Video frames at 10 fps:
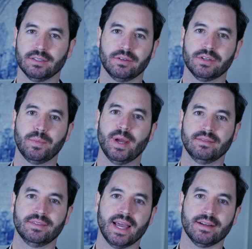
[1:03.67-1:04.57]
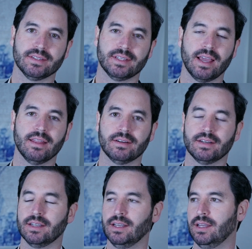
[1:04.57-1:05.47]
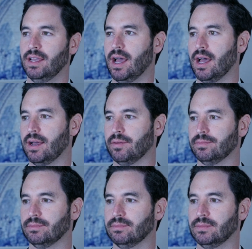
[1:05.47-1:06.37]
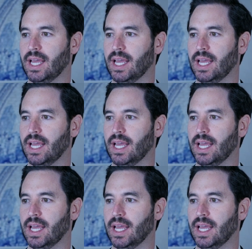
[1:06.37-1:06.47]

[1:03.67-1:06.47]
your respective towns together, and um,